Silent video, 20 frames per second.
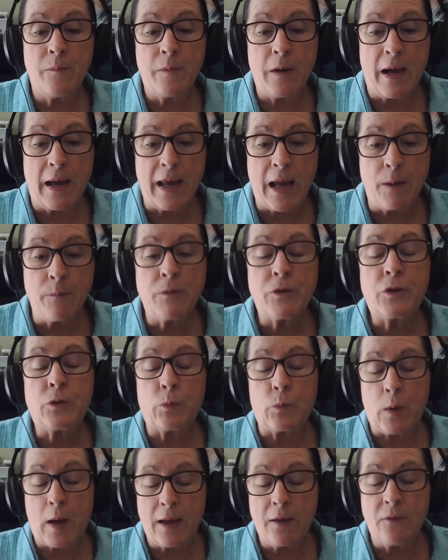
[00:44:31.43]
am
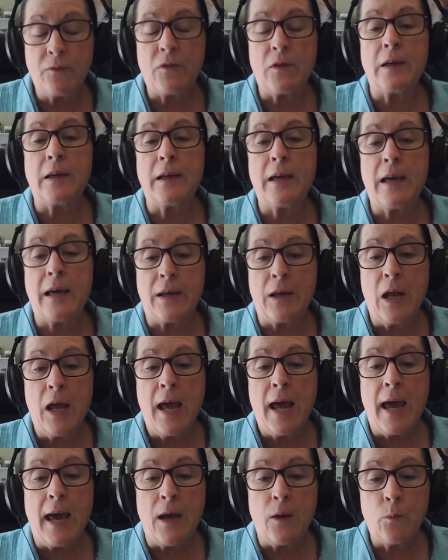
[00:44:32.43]
thriving
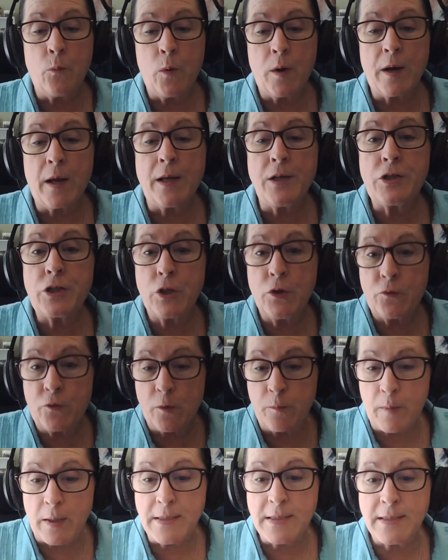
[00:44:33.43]
and what I do
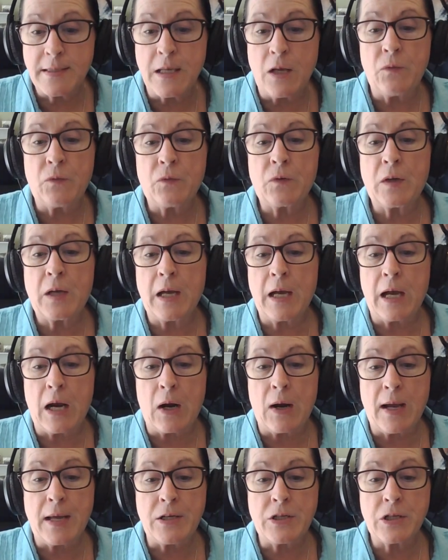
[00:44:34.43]
for my
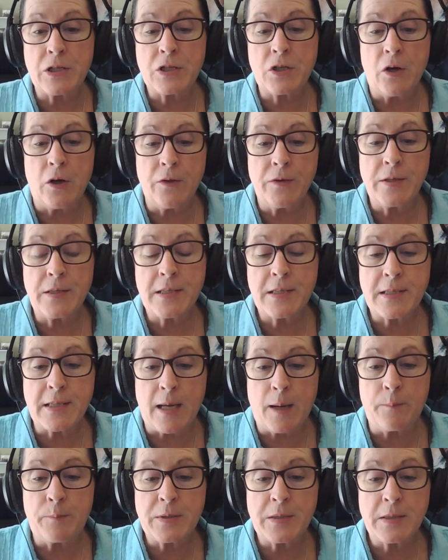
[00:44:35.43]
self-care and just all these
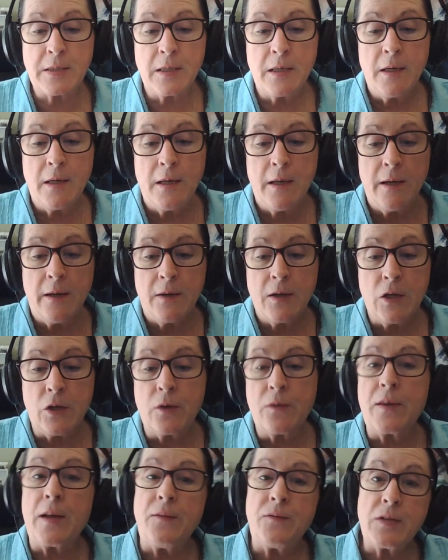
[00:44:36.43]
steps
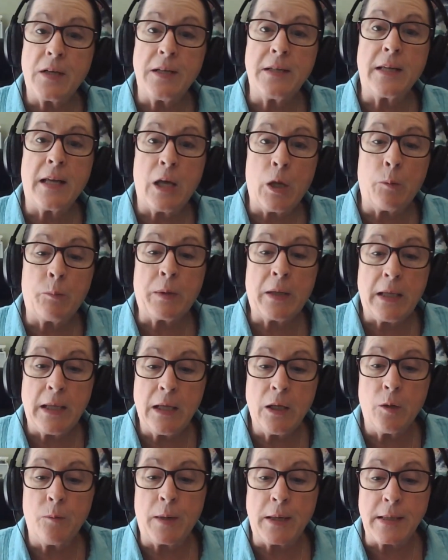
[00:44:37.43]
that I've done to help
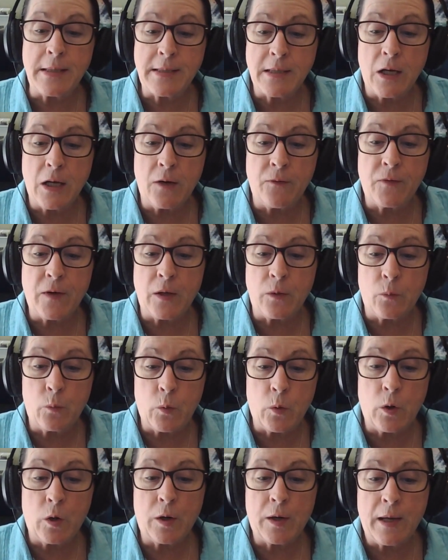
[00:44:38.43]
heal myself and
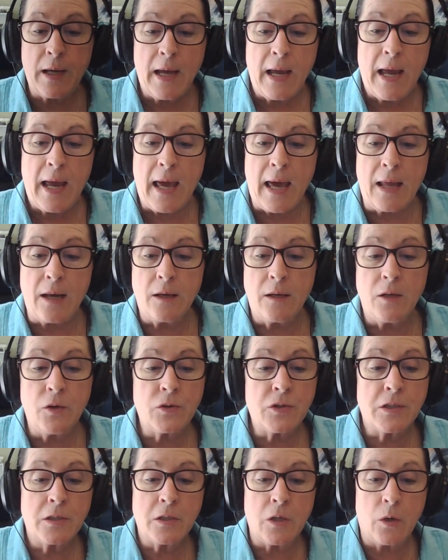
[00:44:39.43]
work. And,
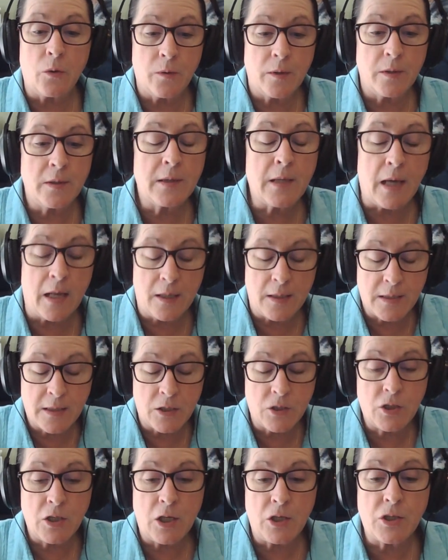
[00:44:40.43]
so kind of
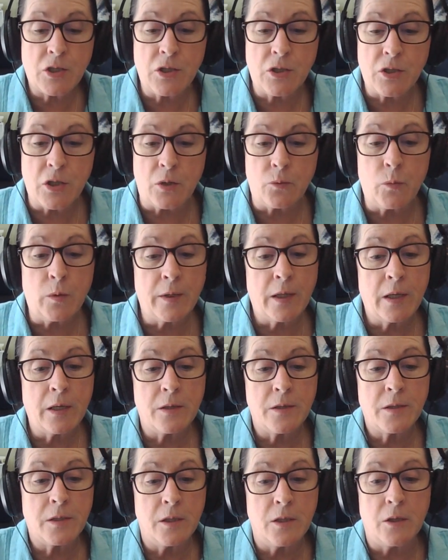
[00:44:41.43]
suggestions on, well,
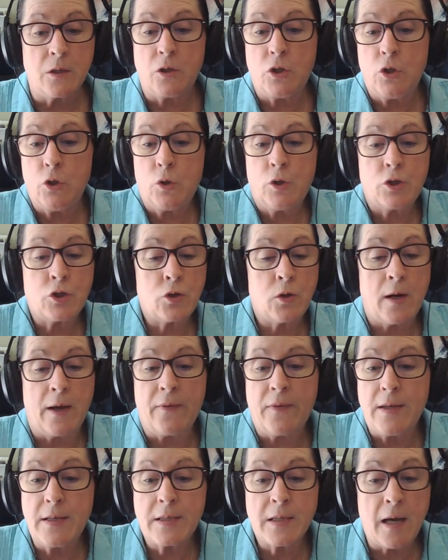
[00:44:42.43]
here's, you could try
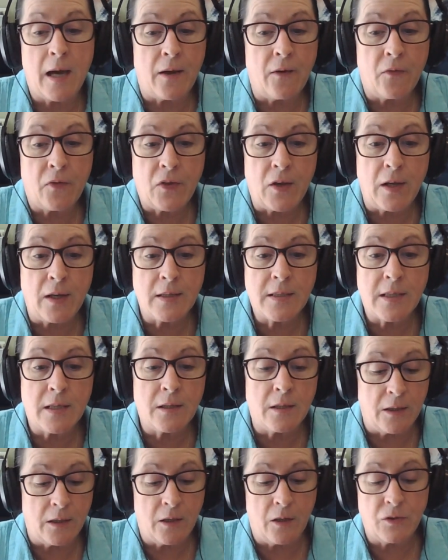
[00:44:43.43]
these kind of things.
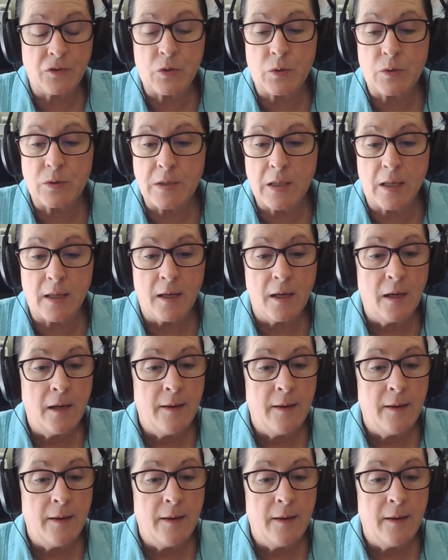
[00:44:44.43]
And also it's like,